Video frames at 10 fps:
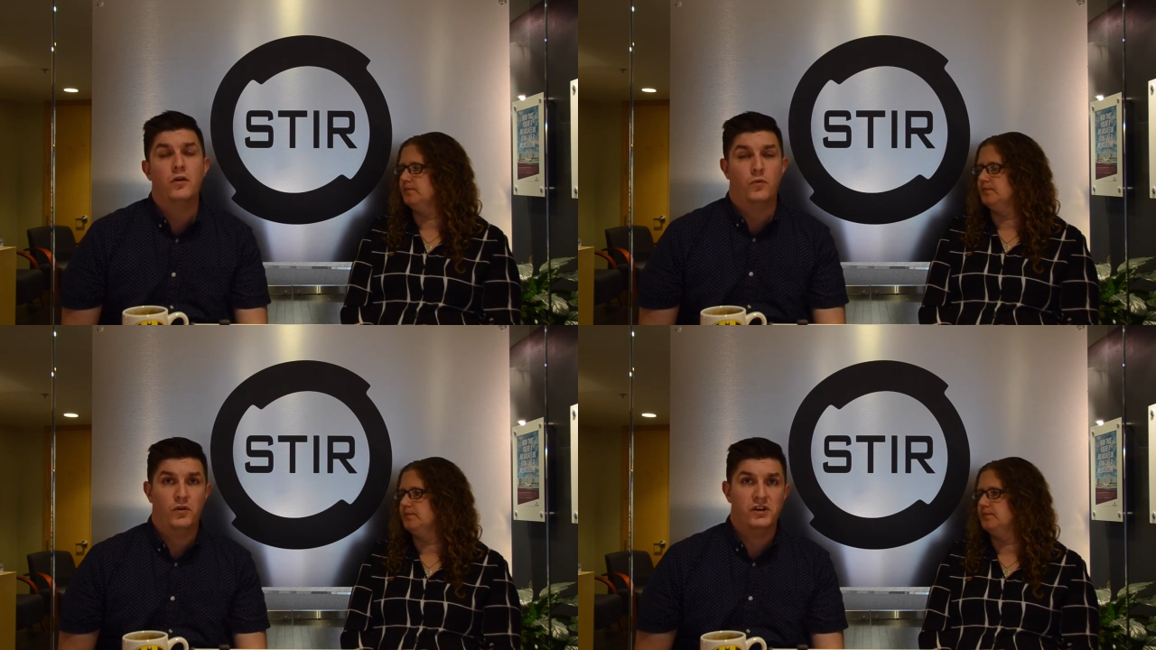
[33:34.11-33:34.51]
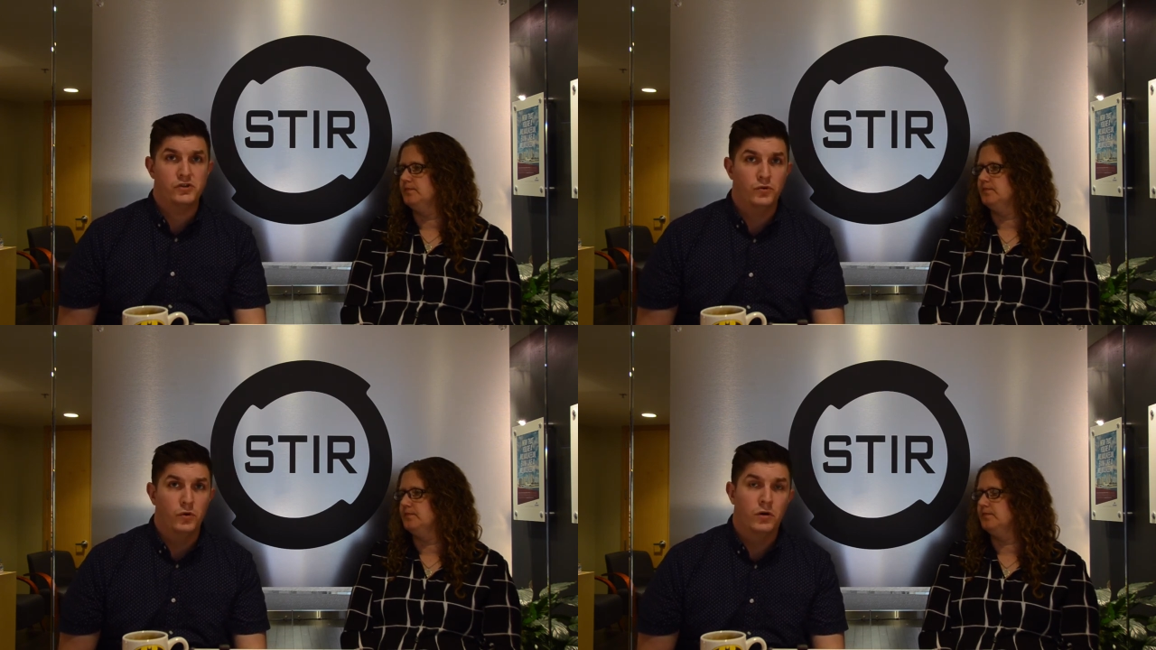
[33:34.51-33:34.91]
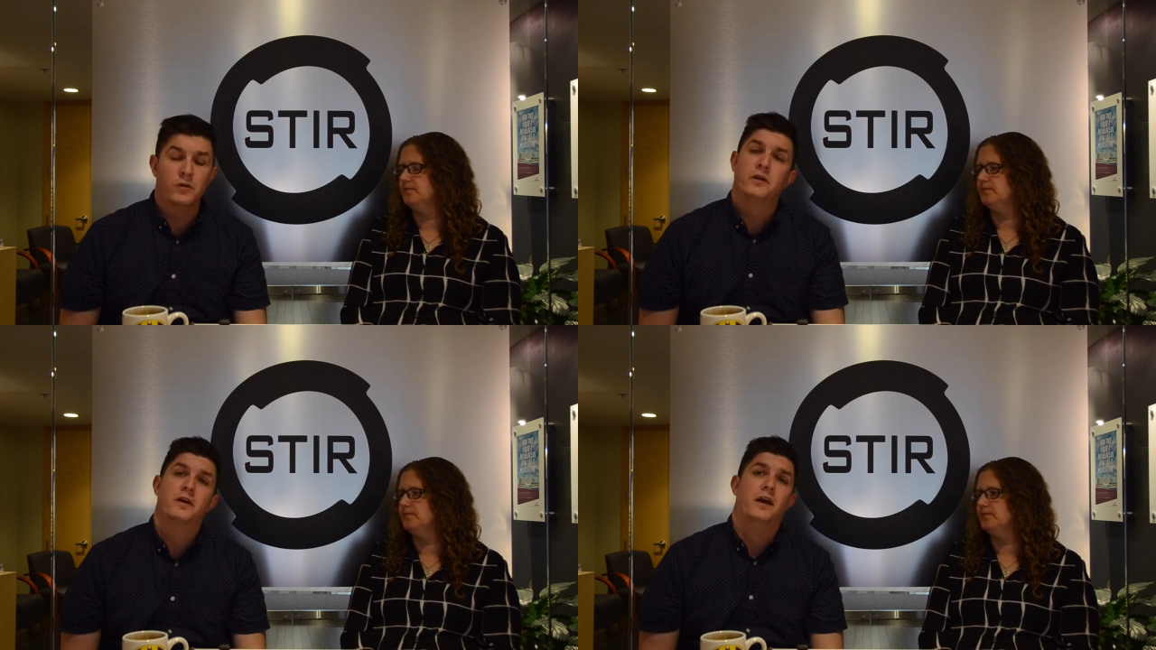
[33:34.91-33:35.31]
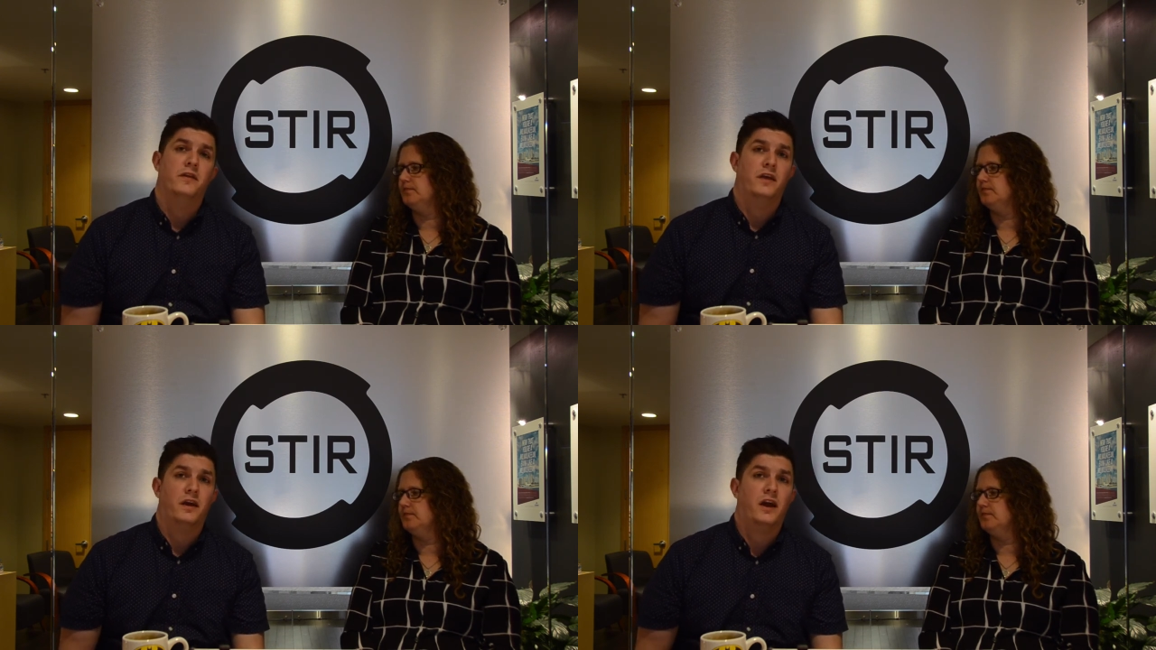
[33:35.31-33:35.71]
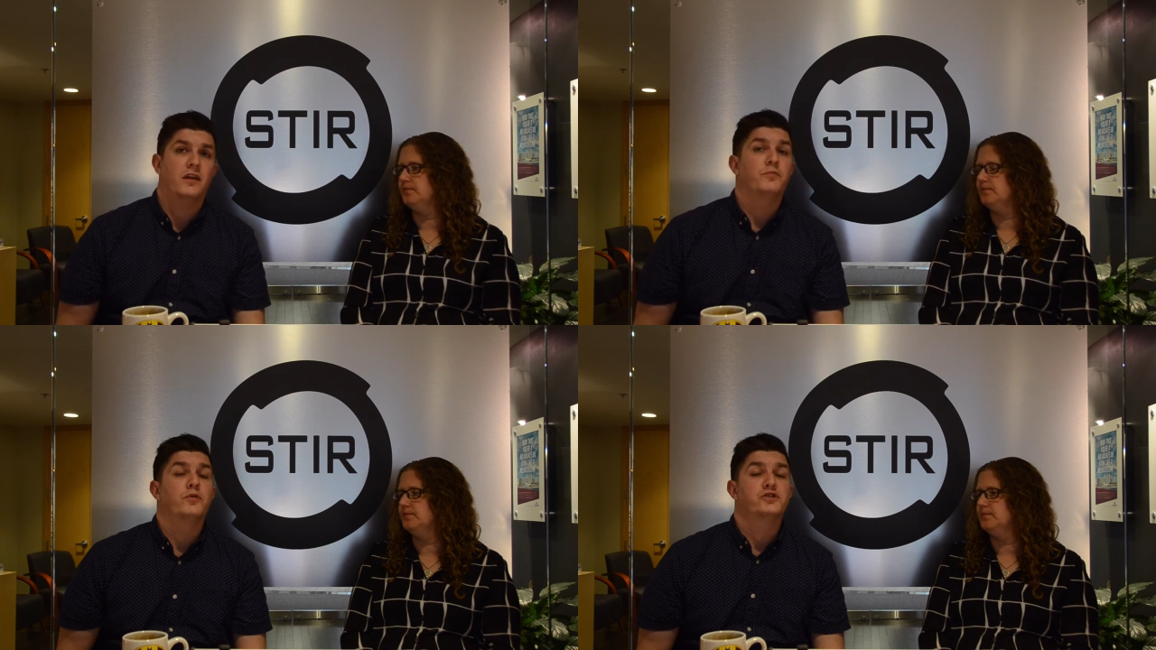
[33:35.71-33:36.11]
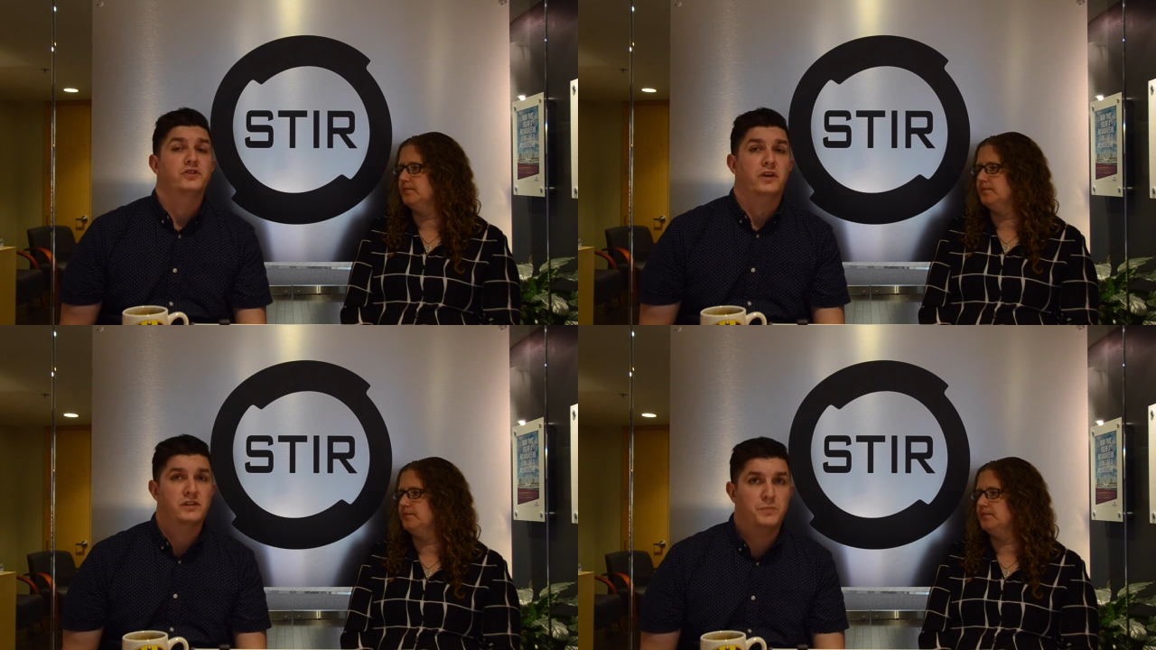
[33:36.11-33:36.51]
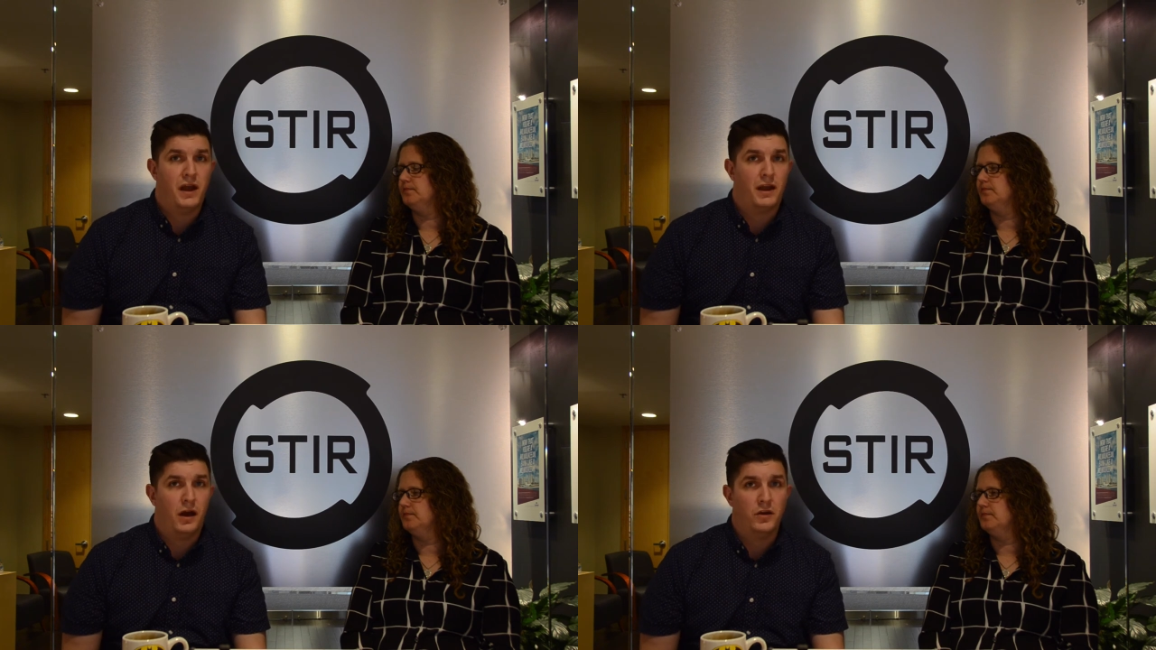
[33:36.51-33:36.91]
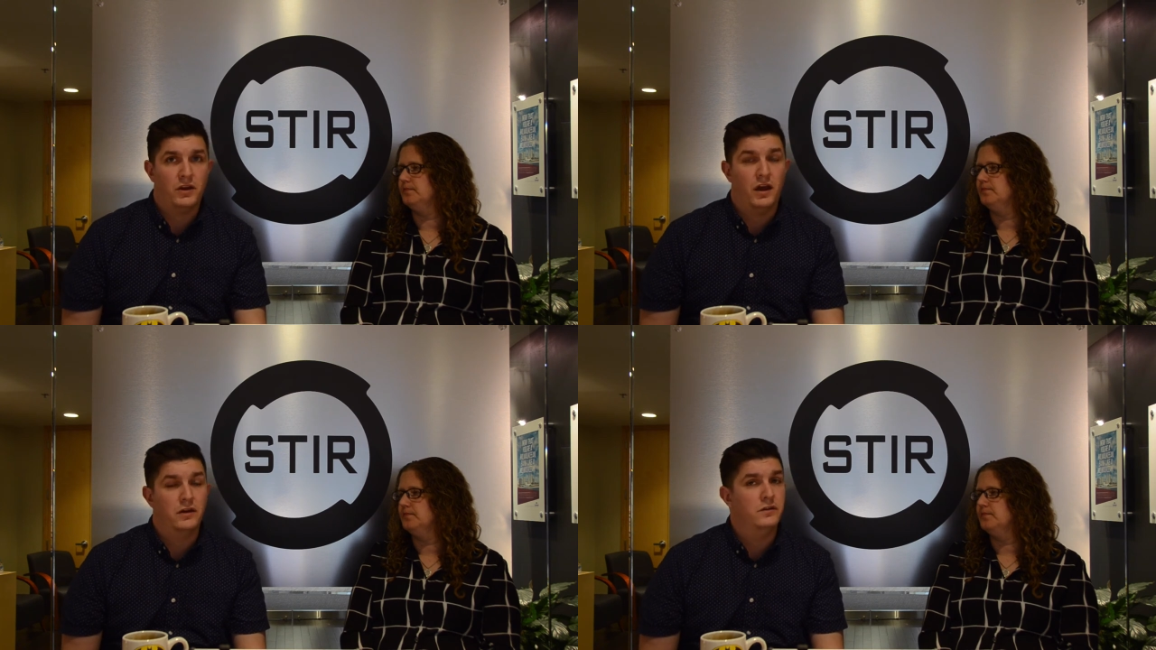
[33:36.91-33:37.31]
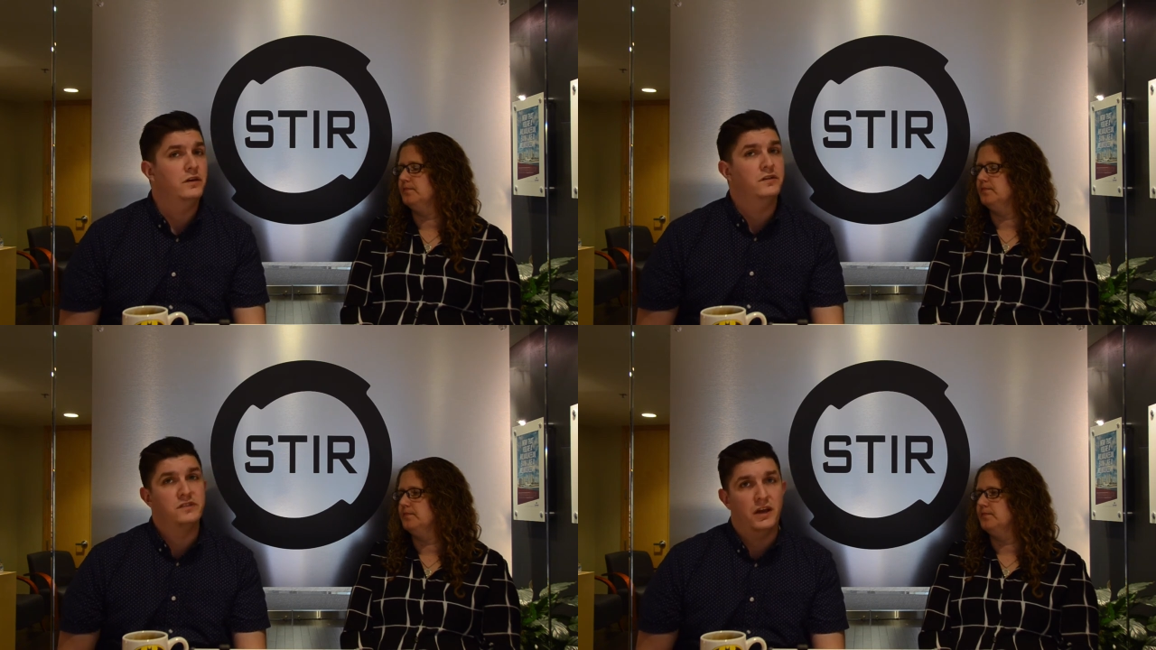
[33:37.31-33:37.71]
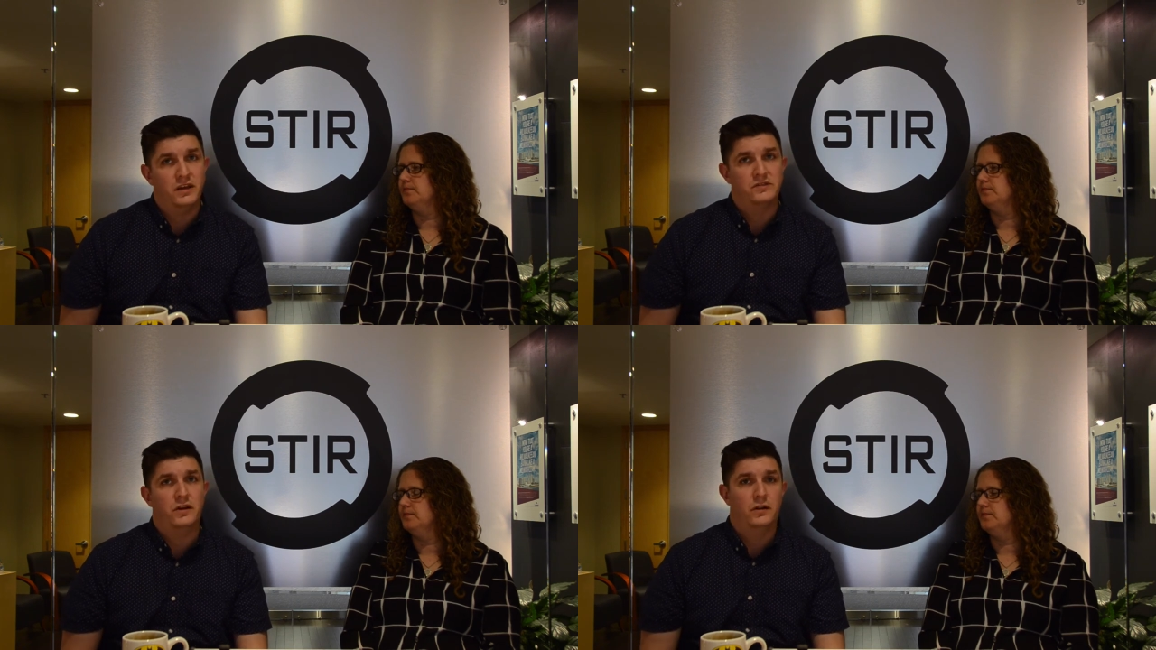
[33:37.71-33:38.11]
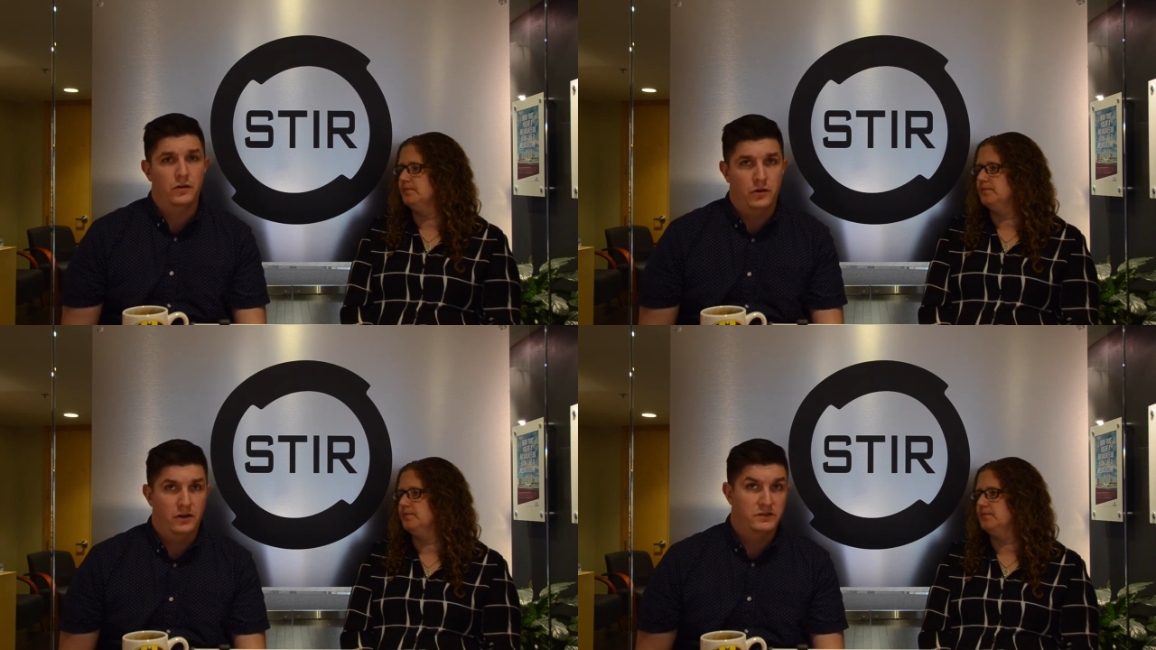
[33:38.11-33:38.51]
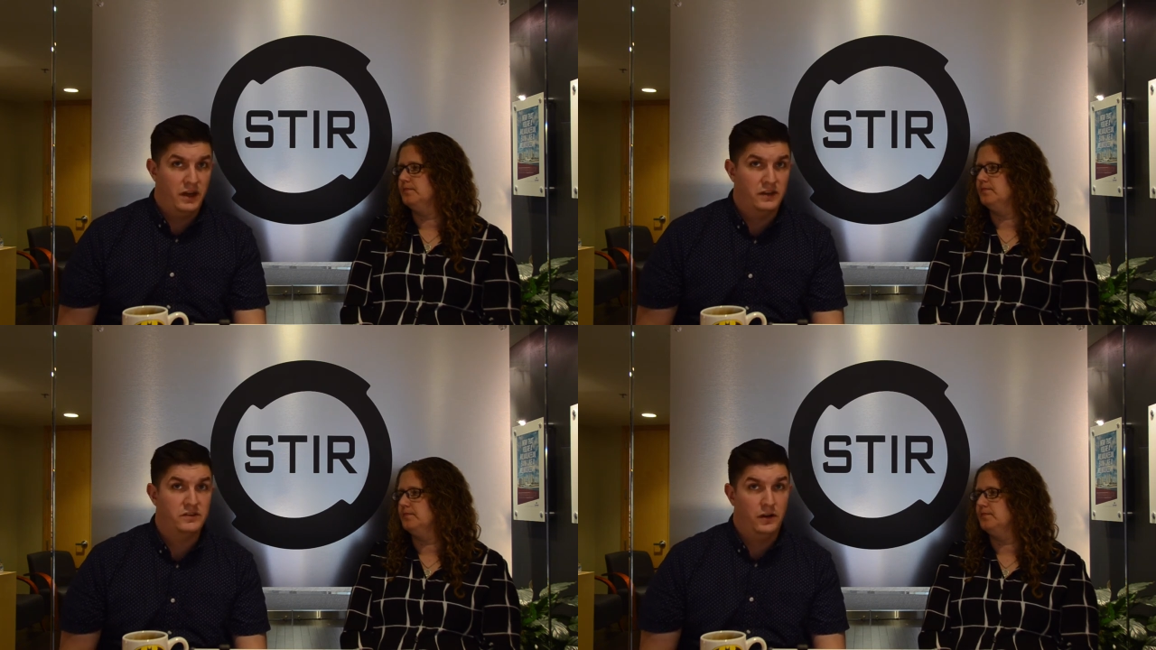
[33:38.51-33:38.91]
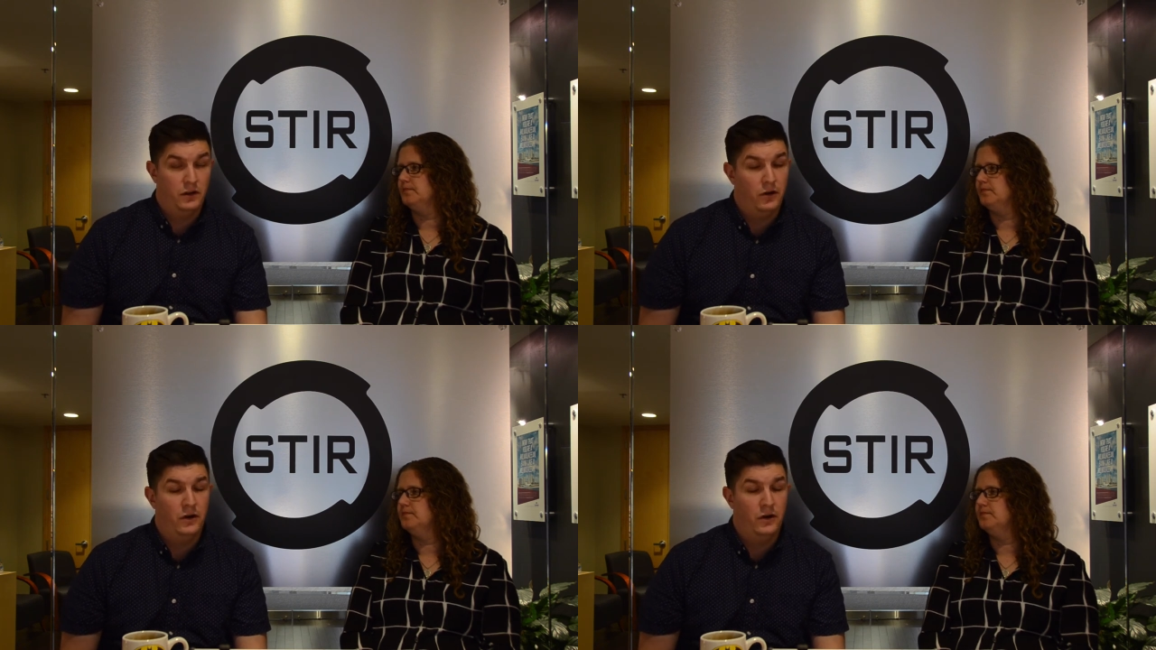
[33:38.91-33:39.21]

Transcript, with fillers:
Speaker 1: retool, and then kind of push things back out again and test and learn and test and learn.